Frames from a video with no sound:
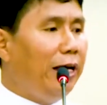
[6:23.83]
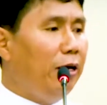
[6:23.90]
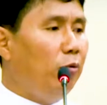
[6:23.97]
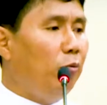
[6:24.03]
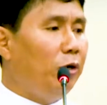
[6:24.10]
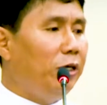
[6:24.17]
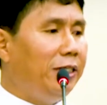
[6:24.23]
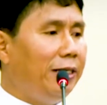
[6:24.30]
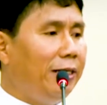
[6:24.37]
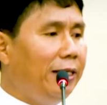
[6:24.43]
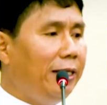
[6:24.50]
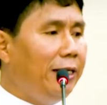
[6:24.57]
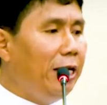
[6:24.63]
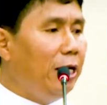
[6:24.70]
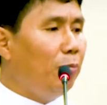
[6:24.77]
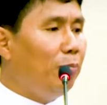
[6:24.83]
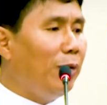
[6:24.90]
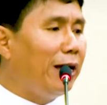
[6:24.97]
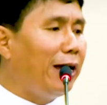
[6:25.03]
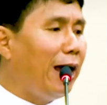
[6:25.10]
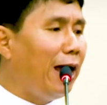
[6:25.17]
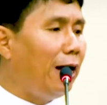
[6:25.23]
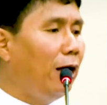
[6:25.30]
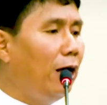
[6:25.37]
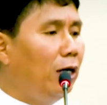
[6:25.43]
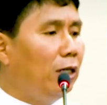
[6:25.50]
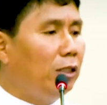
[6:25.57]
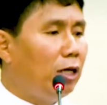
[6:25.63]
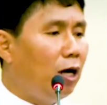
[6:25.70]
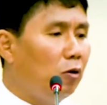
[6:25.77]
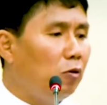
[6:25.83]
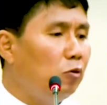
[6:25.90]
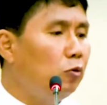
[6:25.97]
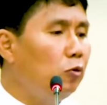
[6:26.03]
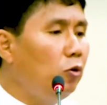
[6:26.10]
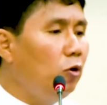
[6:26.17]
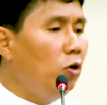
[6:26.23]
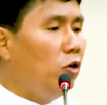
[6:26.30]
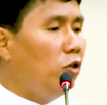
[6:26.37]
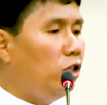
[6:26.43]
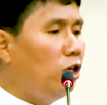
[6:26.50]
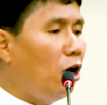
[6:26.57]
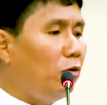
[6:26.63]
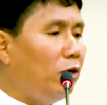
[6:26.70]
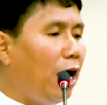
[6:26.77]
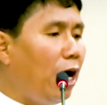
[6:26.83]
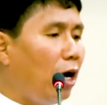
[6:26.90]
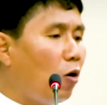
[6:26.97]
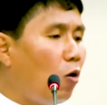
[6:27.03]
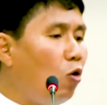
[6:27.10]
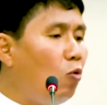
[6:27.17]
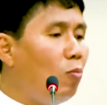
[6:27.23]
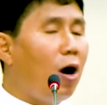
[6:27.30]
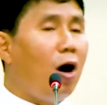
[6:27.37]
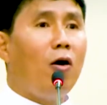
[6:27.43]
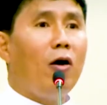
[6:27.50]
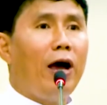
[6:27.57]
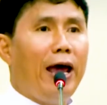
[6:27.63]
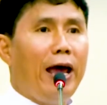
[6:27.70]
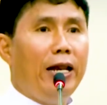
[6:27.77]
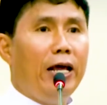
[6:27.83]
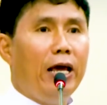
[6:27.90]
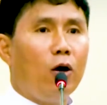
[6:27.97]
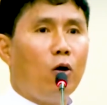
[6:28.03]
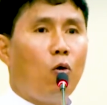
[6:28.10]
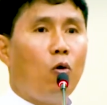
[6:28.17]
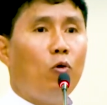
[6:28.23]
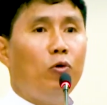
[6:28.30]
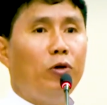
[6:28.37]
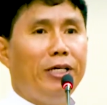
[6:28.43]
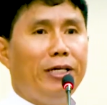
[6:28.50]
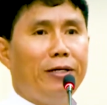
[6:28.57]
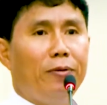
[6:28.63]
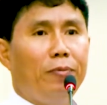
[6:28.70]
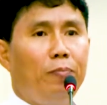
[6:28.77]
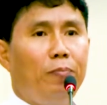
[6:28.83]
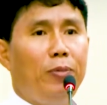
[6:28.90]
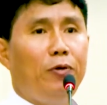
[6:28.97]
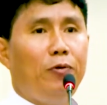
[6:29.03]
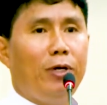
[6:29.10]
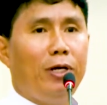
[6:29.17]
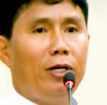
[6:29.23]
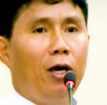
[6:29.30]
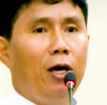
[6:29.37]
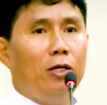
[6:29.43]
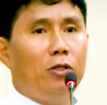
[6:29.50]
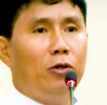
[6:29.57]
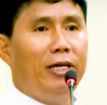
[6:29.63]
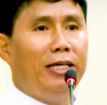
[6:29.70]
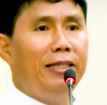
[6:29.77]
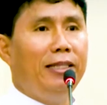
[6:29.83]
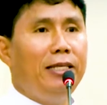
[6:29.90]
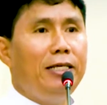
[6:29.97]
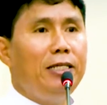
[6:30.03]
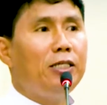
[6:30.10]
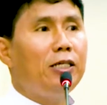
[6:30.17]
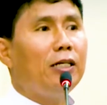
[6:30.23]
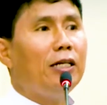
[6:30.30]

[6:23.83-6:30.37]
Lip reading: in Wetali, Pagan, Tangu, Nyaoyan, Kombao, and Colonial period. So in these